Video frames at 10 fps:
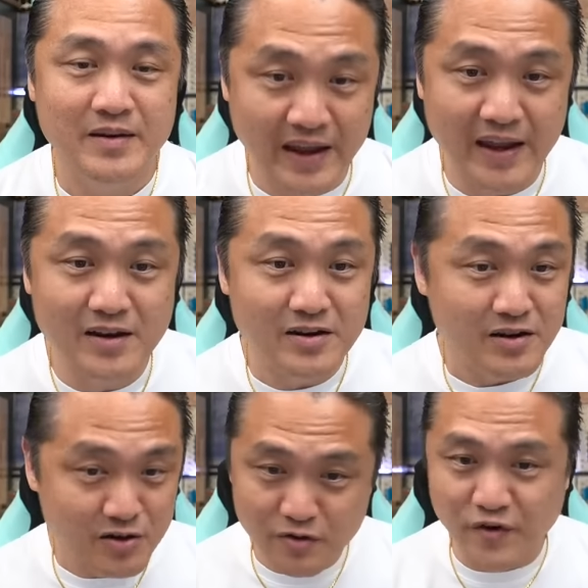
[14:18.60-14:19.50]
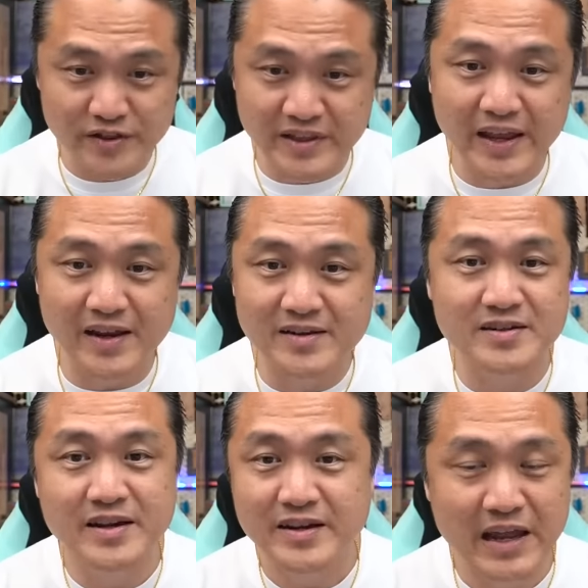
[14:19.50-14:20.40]
Then look for
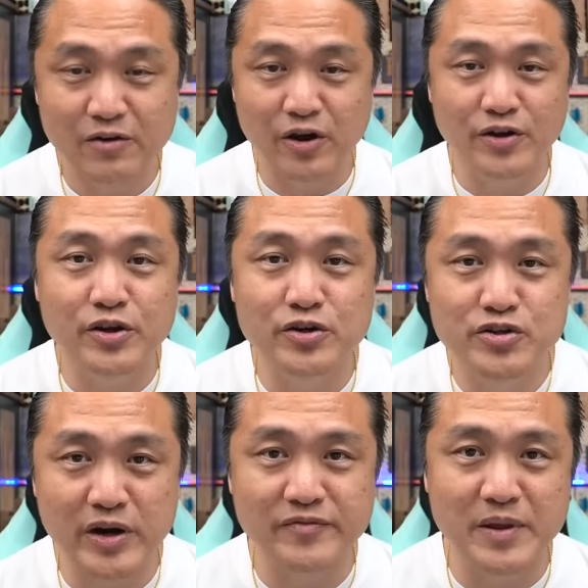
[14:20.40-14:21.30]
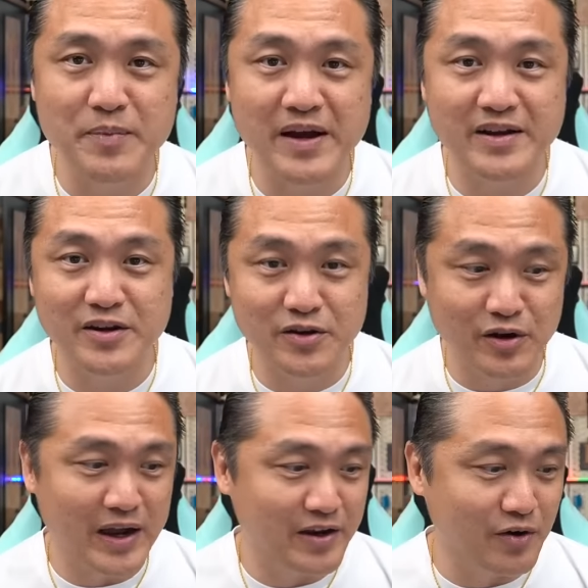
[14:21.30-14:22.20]
things that will continue to drive the market. You
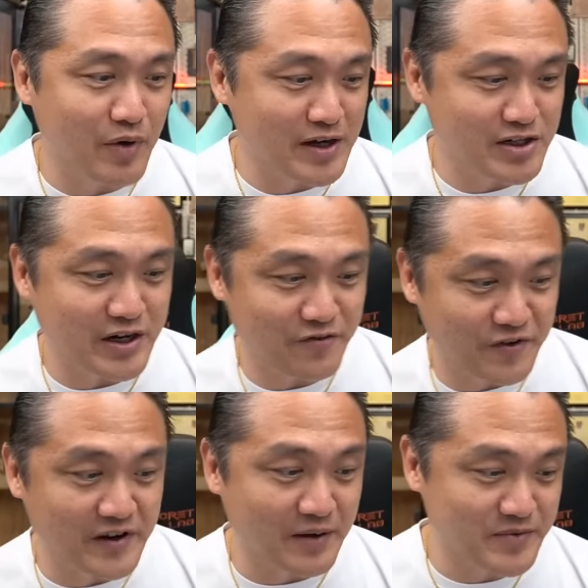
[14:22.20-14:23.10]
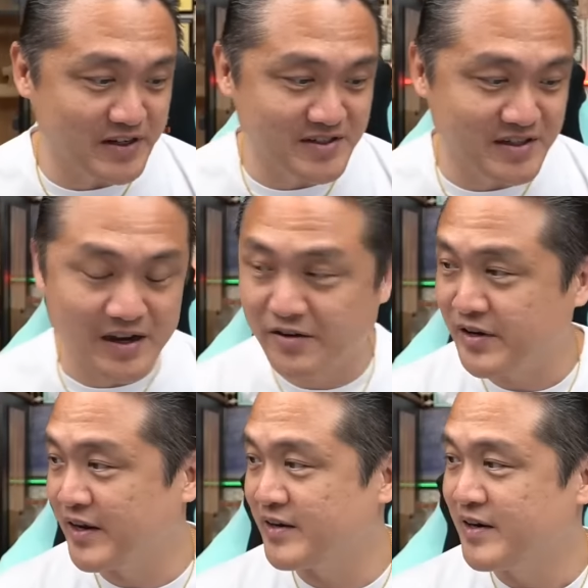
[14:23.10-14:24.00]
know, I got one trade fill up just now,
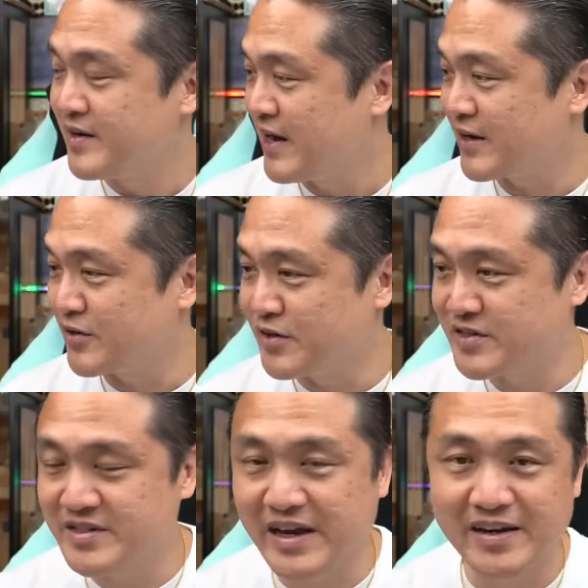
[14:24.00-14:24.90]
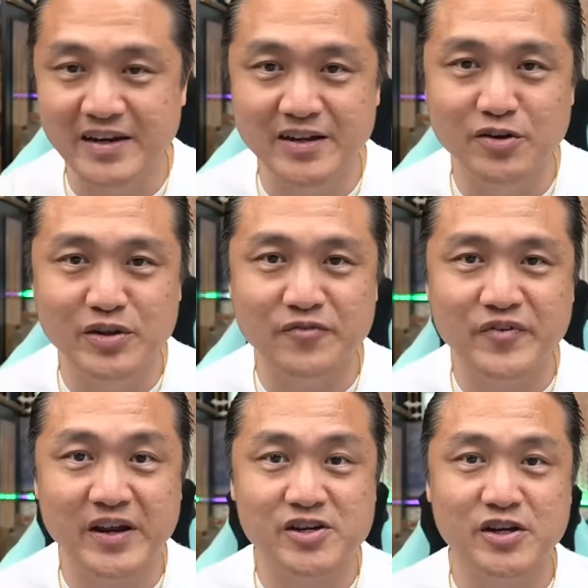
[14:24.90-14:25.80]
and I'm going to send a
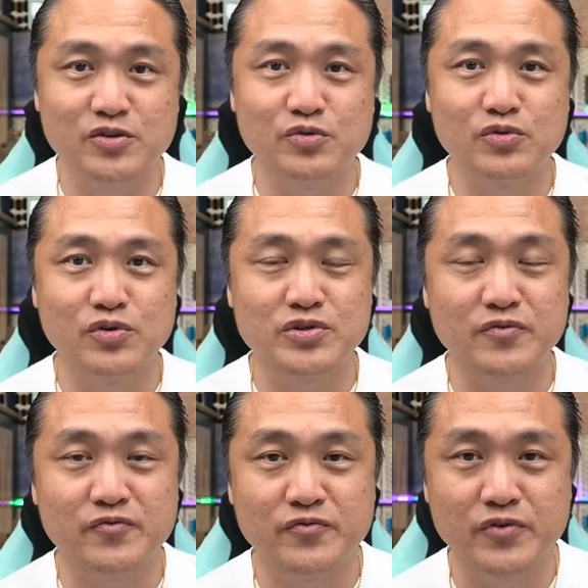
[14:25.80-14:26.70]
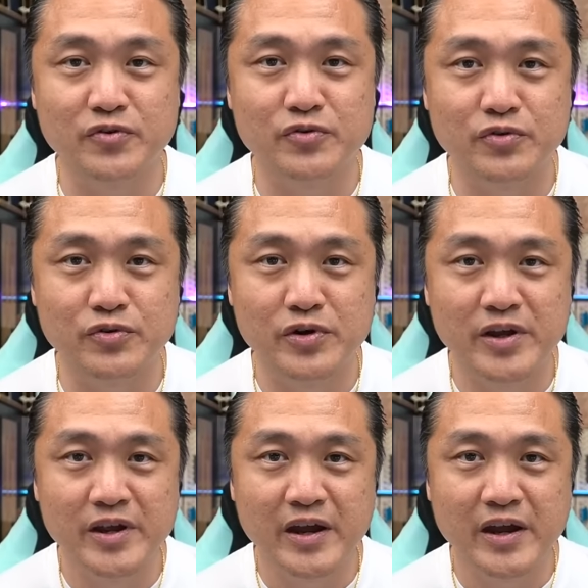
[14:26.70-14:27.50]
notification to those of you who